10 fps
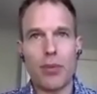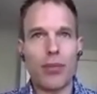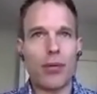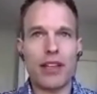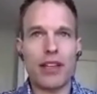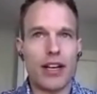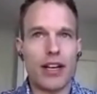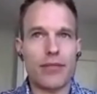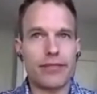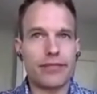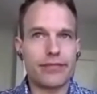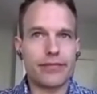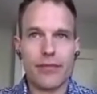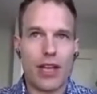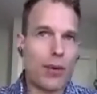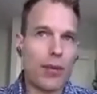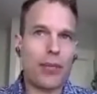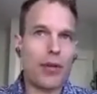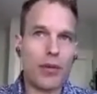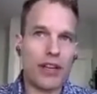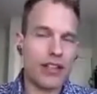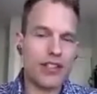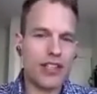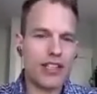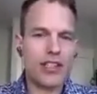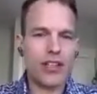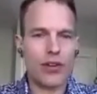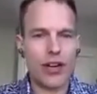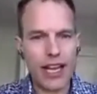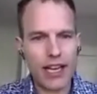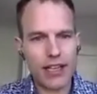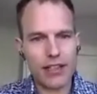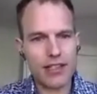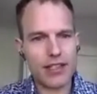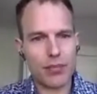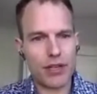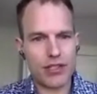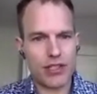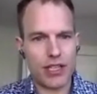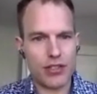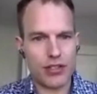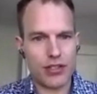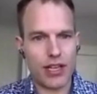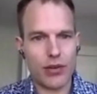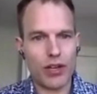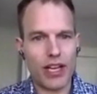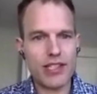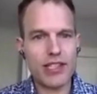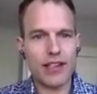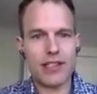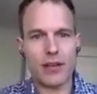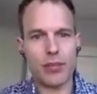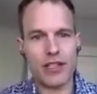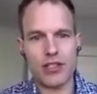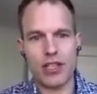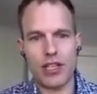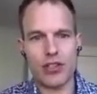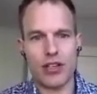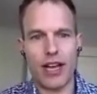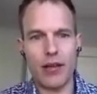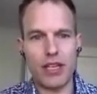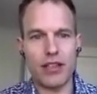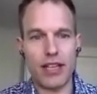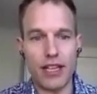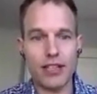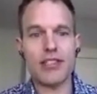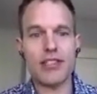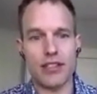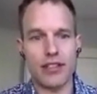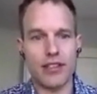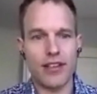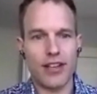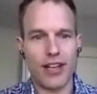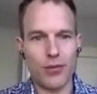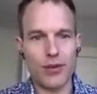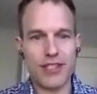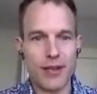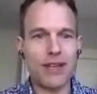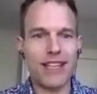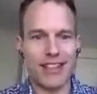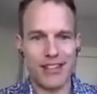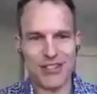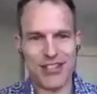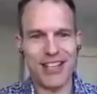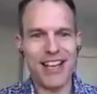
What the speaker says: probably went on 60 or 80 listing presentations. And when I say listing presentation, I mean they listed with somebody else.